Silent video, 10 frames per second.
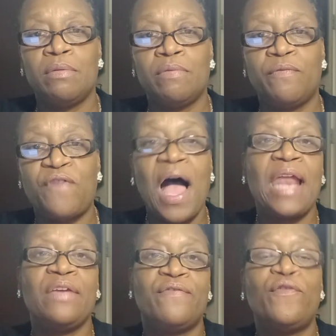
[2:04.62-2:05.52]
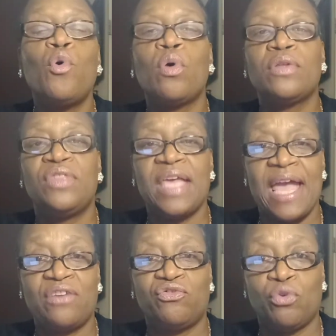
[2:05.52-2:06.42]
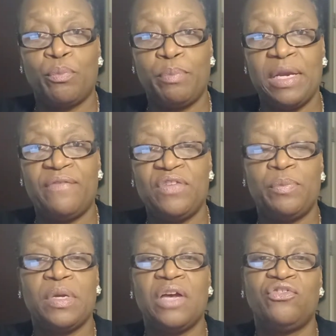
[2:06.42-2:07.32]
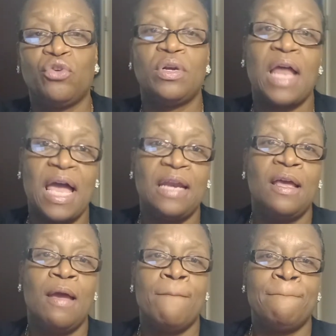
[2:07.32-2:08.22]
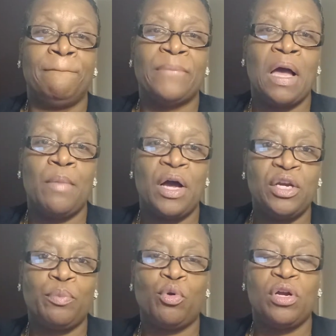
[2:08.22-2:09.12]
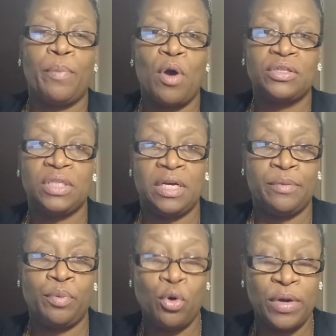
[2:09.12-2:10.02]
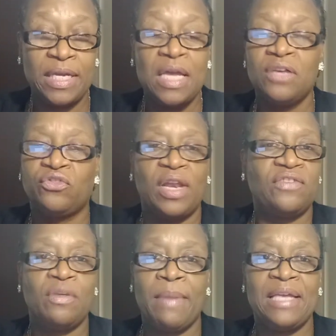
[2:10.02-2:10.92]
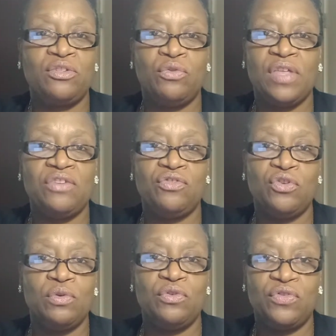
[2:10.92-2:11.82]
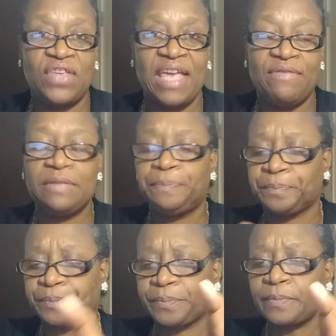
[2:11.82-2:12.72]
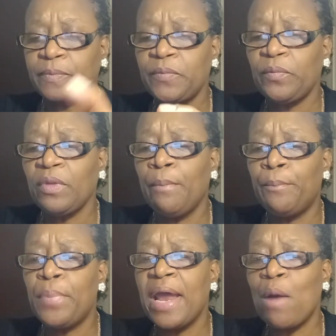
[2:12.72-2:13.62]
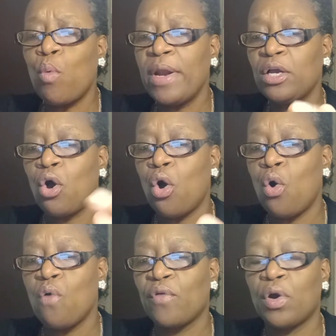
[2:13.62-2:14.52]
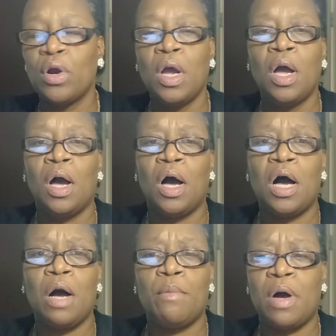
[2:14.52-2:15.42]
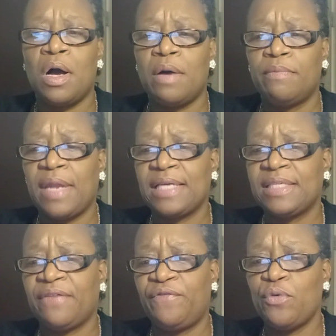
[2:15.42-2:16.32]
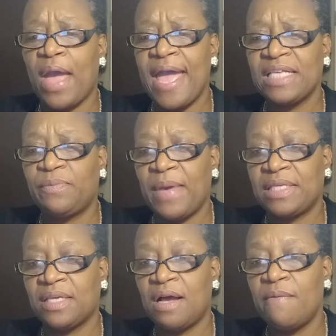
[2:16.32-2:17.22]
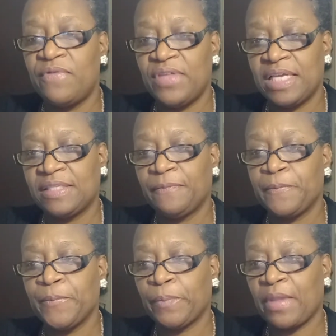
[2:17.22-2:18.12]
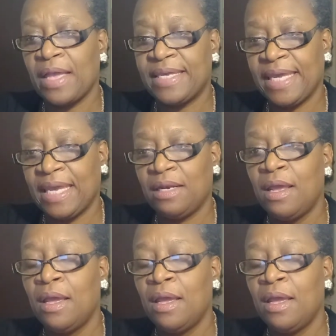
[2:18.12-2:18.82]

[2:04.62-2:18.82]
filing for the extra benefits because you're not unemployed or partially unemployed. So that's the main two things you do, and you save it. But I want to go over, like I said, a few aspects of this. Again,